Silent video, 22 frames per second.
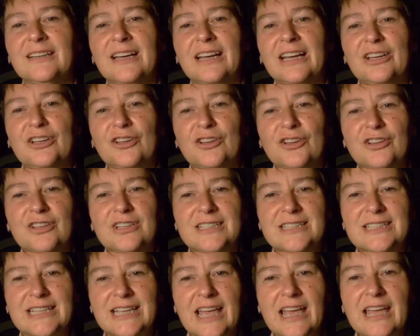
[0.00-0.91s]
I heard
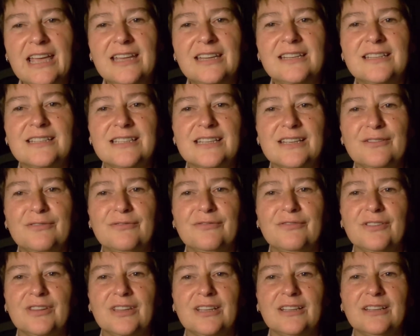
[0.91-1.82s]
it again as if
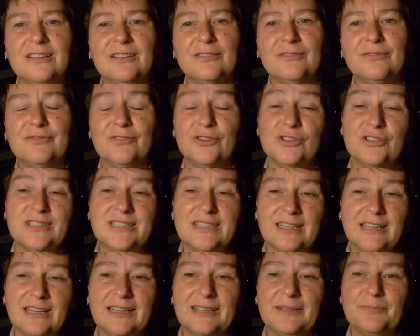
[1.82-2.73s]
for the first
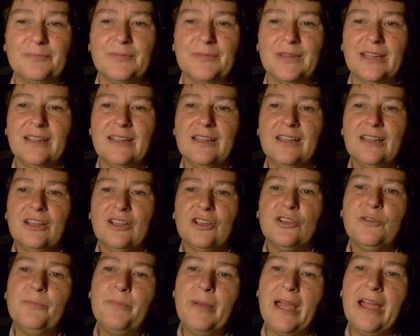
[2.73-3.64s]
time,
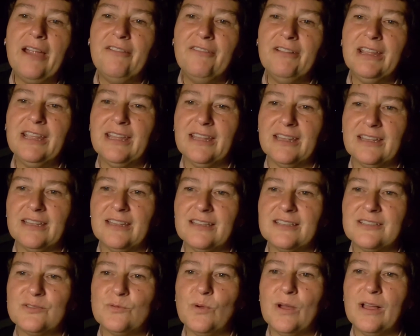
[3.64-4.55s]
comparing it
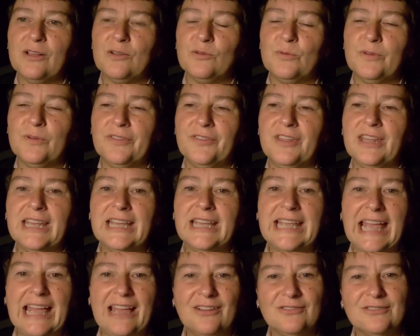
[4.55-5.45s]
as well with the
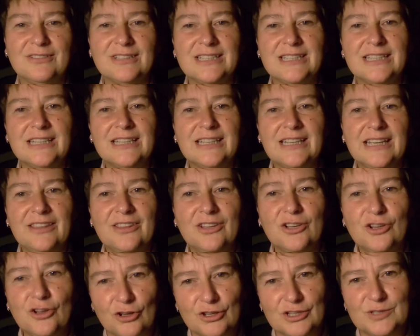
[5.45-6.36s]
account in
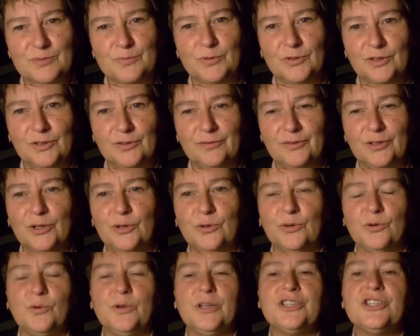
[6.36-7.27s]
the Gospel of
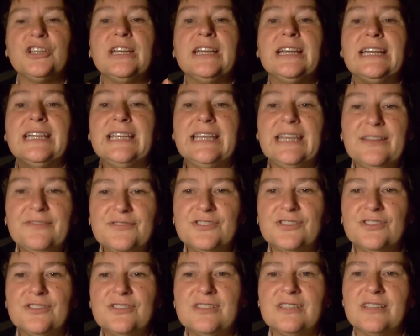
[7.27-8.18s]
Luke, which
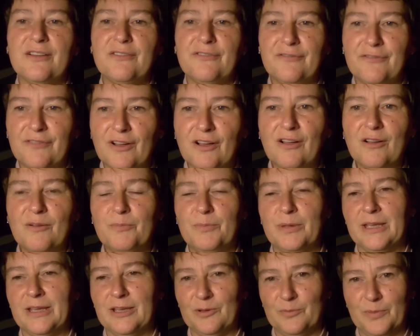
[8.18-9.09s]
gives us a far
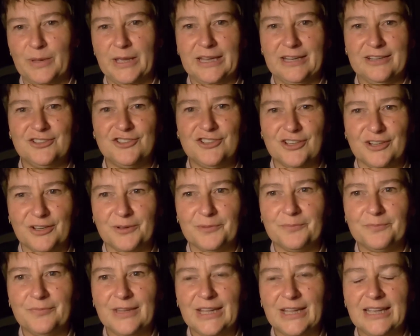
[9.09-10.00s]
bigger picture.
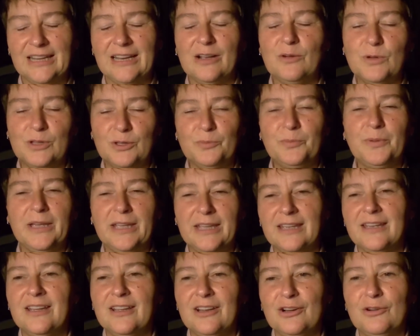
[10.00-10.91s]
And I will
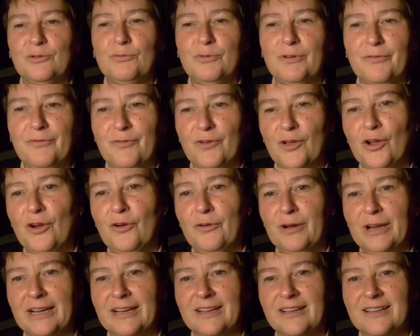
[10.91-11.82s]
be
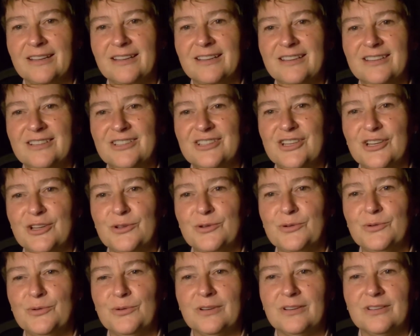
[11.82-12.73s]
referring
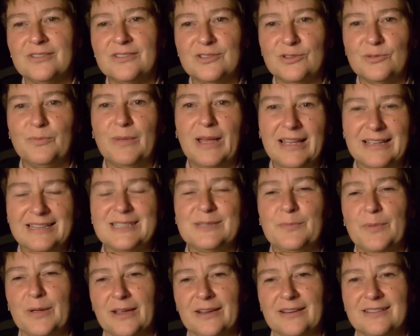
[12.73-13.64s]
to some
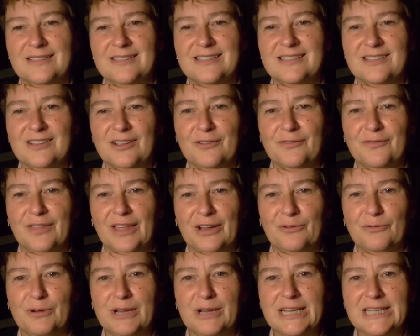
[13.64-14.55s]
aspects of
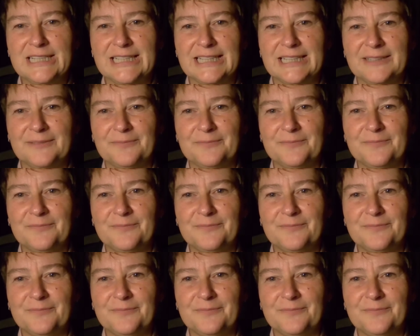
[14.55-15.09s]
that reading.